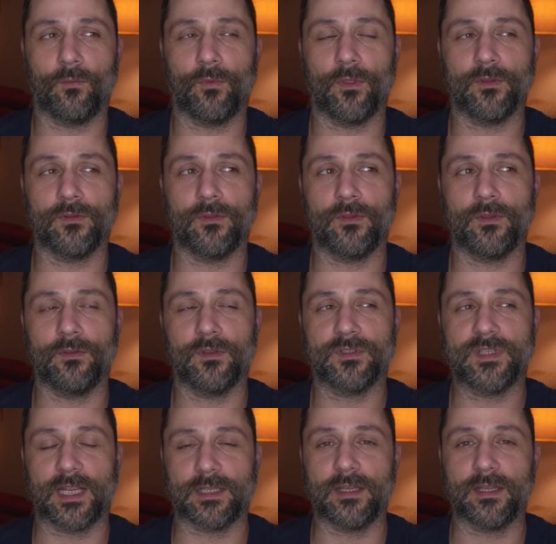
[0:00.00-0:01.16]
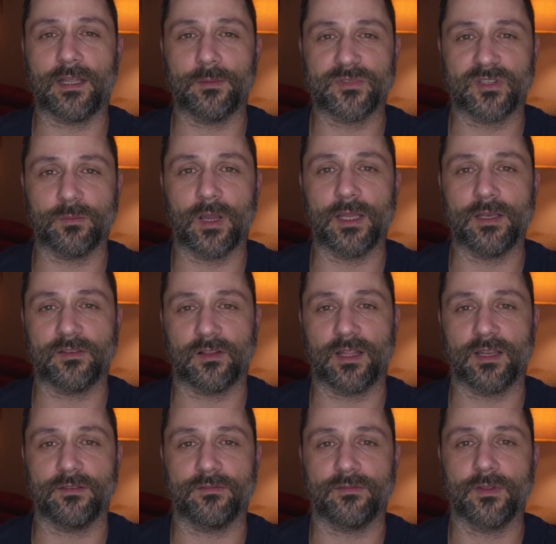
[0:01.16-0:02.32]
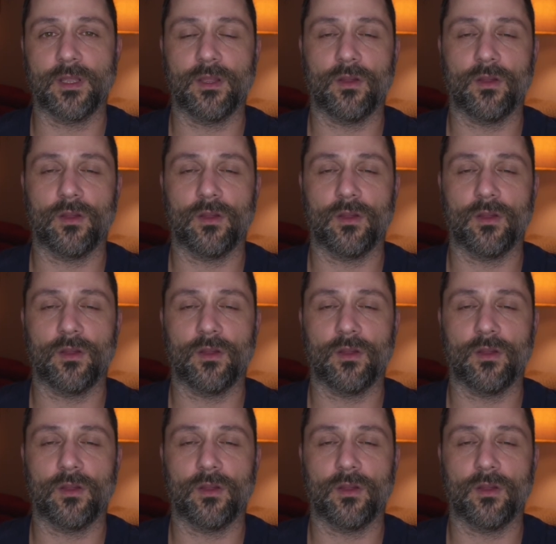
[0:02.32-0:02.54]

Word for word: the, the, the technique that comes to mind is a lot of